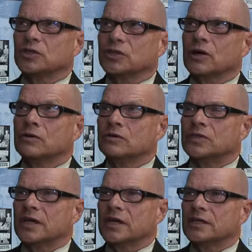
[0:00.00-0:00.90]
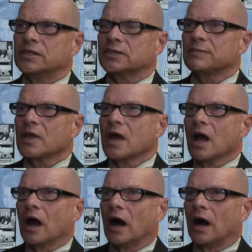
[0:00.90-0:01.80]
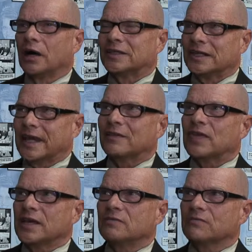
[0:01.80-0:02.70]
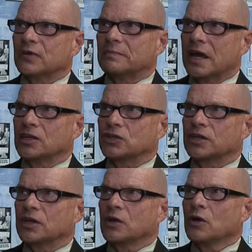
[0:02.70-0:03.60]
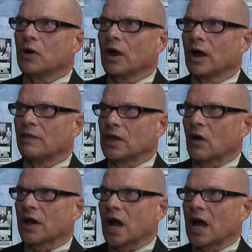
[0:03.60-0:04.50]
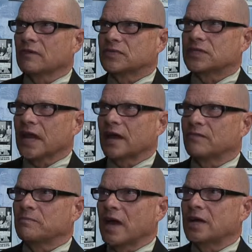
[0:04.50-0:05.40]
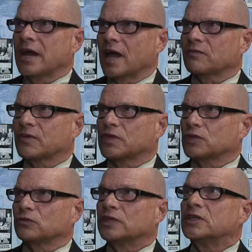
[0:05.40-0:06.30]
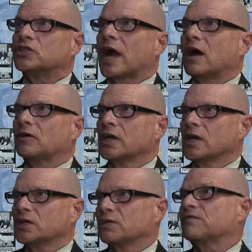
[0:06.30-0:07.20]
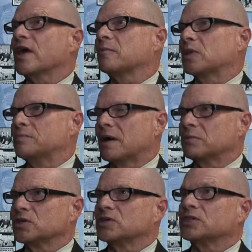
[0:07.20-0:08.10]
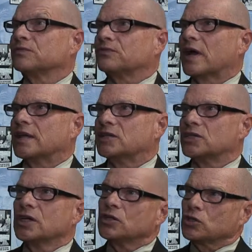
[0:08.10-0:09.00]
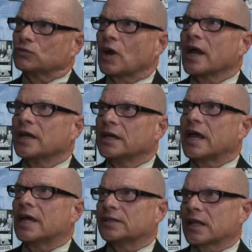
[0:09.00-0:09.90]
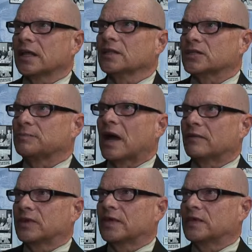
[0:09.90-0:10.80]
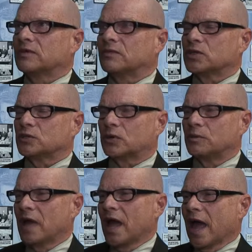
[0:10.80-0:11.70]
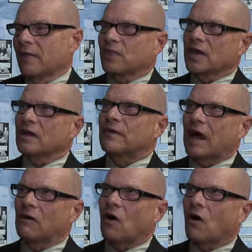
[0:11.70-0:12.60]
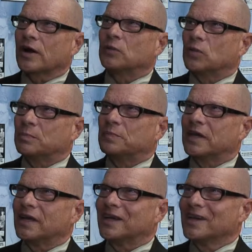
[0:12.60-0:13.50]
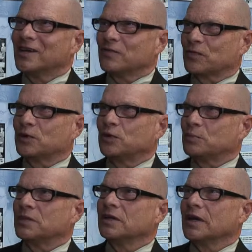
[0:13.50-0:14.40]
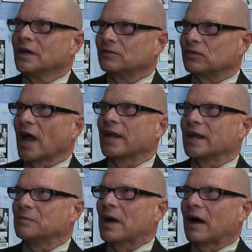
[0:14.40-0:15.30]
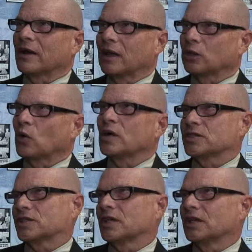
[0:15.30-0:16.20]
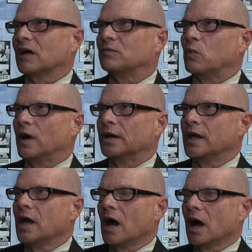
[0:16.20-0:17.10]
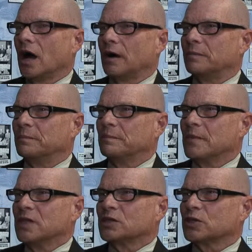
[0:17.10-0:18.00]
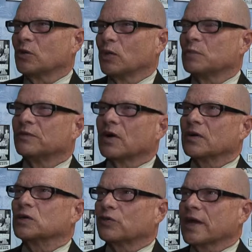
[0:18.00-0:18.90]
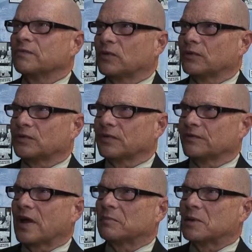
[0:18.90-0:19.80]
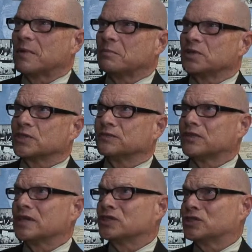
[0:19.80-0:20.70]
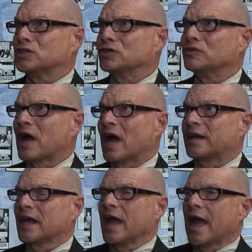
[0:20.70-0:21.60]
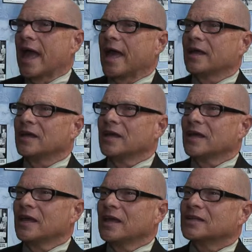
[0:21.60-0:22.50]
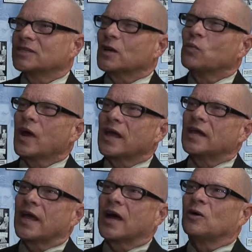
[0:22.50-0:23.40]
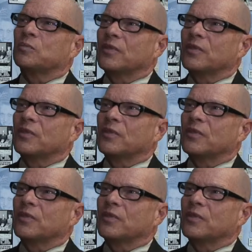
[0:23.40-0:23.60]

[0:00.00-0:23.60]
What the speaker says: shows is to get the information, the archive staff made an effort to reach out to family members and to friends to write in and tell us about the individual. And think of how hard it would be for you to be writing about a lost loved one. So we were very grateful for family members and friends to do that. And in some way, it helped